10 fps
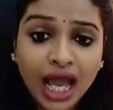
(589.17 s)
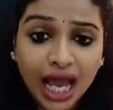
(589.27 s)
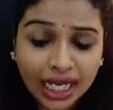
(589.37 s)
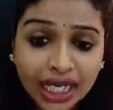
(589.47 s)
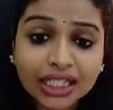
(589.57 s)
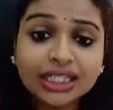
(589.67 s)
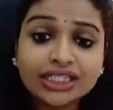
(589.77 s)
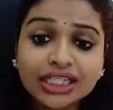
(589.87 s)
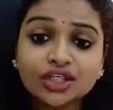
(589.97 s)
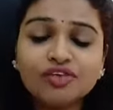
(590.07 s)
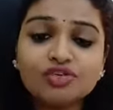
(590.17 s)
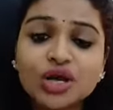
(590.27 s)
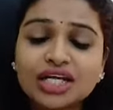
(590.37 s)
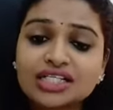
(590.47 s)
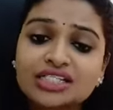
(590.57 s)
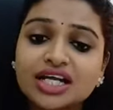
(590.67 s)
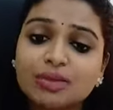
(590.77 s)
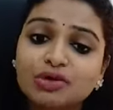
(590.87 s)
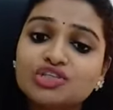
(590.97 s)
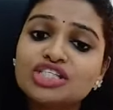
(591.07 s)
Another thing you have to understand
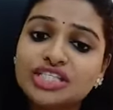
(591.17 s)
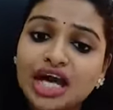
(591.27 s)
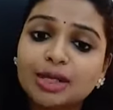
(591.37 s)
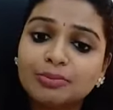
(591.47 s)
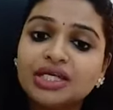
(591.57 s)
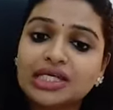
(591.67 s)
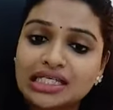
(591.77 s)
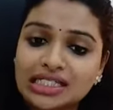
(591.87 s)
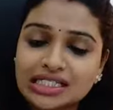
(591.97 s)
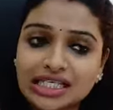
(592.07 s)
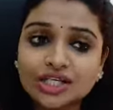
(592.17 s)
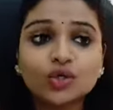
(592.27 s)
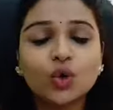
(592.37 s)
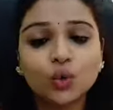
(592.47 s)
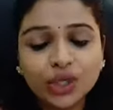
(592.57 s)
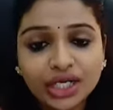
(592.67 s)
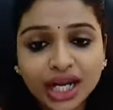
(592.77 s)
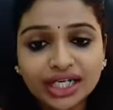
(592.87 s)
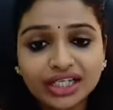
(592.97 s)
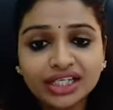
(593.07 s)
about CRP is in
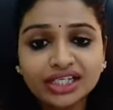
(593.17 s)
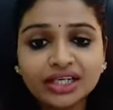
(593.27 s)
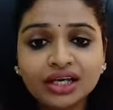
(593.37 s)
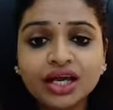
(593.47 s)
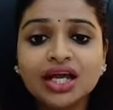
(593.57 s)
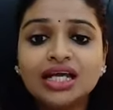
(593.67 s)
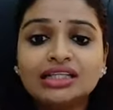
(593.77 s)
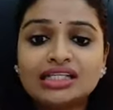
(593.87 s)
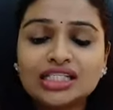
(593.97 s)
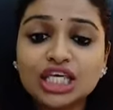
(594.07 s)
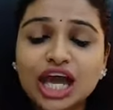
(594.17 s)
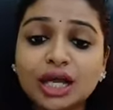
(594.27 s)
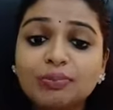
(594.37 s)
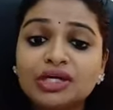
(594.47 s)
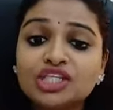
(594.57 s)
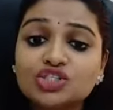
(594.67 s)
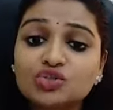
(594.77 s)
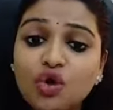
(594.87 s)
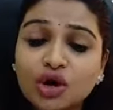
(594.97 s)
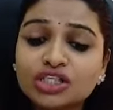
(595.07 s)
COVID-19, the CRP is
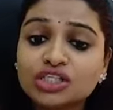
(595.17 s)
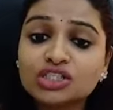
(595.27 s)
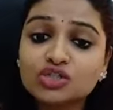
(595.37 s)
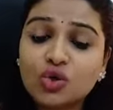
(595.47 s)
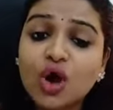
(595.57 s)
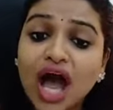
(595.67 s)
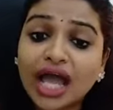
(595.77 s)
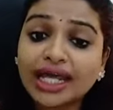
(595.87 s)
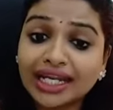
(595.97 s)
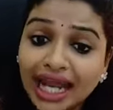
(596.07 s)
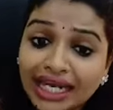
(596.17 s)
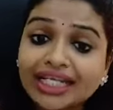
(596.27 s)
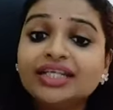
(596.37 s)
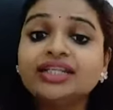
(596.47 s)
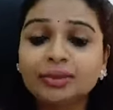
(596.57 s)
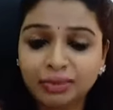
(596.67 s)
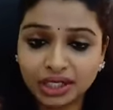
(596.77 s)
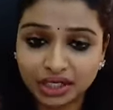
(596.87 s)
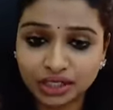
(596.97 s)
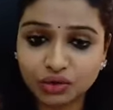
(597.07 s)
not so high right in the
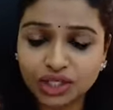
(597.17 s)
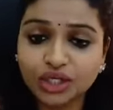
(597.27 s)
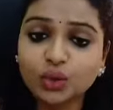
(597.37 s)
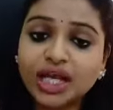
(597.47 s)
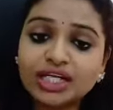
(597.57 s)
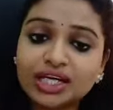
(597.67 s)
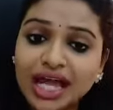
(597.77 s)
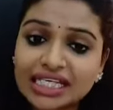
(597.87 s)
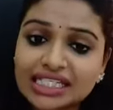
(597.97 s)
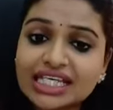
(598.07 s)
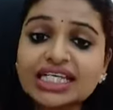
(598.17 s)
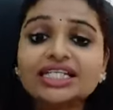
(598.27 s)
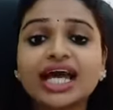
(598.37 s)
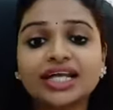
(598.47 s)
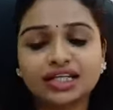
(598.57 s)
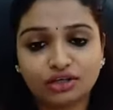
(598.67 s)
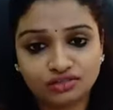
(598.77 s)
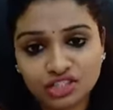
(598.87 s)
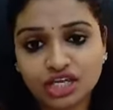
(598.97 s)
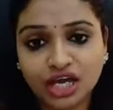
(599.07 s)
beginning. Okay, you get rising titer of
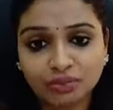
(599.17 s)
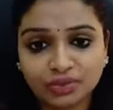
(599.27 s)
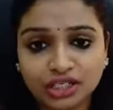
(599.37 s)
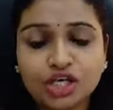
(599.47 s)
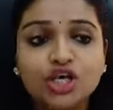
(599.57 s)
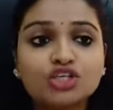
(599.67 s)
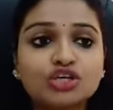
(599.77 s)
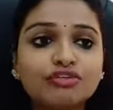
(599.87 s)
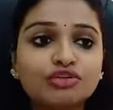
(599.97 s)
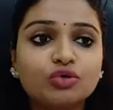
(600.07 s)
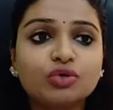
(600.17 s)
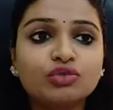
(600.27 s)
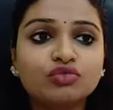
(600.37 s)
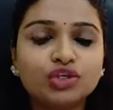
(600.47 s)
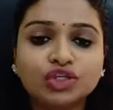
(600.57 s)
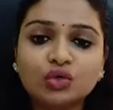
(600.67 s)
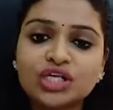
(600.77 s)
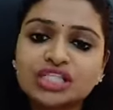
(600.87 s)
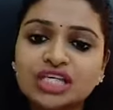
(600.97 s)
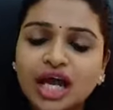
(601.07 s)
CRP. So if you would do a
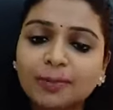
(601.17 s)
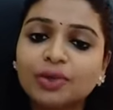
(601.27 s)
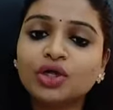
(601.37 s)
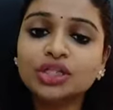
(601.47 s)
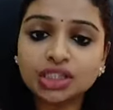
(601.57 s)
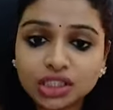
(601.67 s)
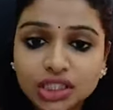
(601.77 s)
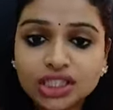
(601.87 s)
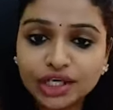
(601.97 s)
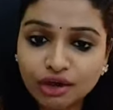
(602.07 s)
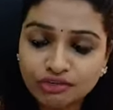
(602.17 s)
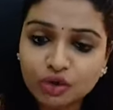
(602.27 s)
CRP on third day of